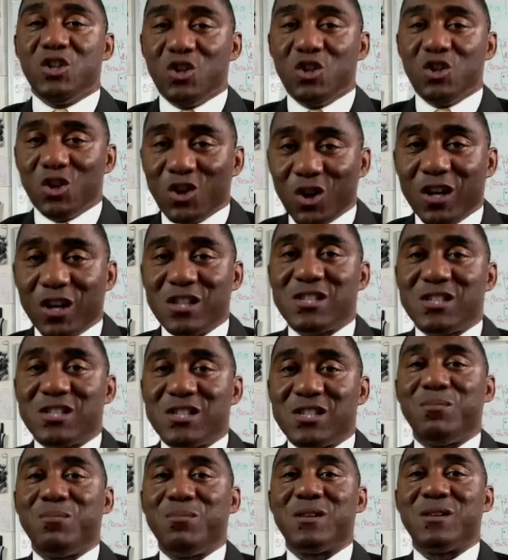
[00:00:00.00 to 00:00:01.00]
You're going to
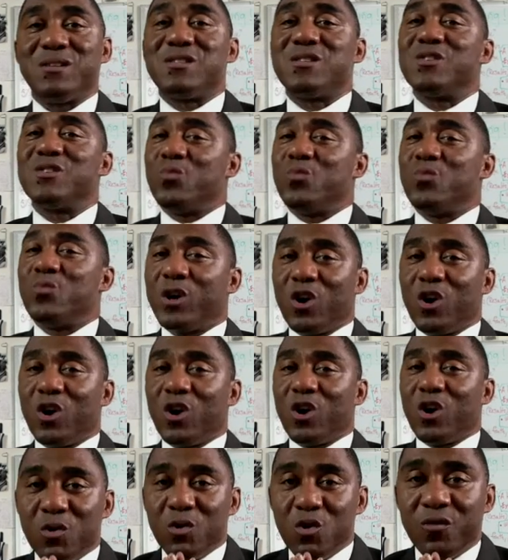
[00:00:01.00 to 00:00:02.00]
see, brothers and sisters, we're
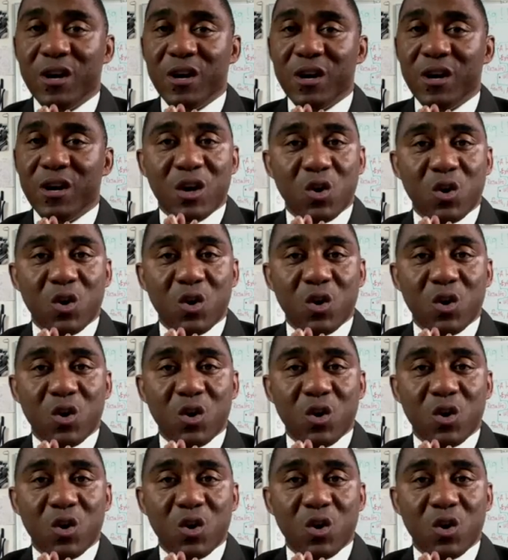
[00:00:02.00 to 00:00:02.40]
going to move